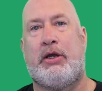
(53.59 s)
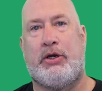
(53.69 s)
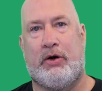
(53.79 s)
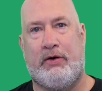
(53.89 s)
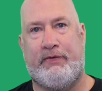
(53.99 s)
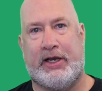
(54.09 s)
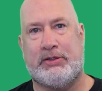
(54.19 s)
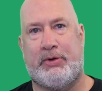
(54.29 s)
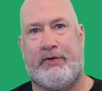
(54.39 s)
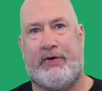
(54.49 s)
your
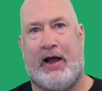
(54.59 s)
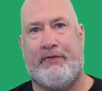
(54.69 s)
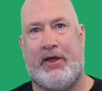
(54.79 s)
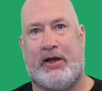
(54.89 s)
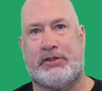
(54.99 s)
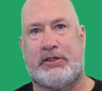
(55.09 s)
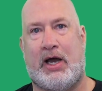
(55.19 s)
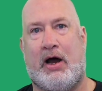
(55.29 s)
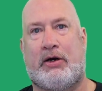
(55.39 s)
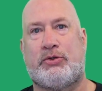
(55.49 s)
investment of five thousand
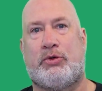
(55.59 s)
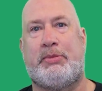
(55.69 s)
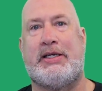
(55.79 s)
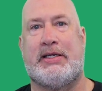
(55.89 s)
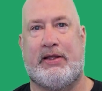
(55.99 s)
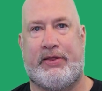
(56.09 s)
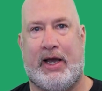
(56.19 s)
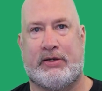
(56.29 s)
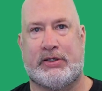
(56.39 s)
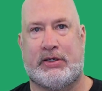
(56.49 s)
dollars would be ten
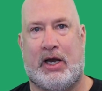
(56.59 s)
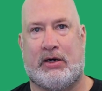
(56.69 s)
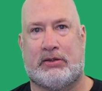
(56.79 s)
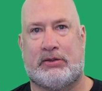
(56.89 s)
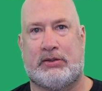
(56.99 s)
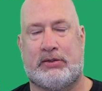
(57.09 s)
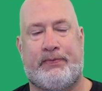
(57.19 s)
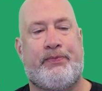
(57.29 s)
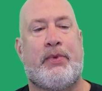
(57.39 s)
thousand dollars.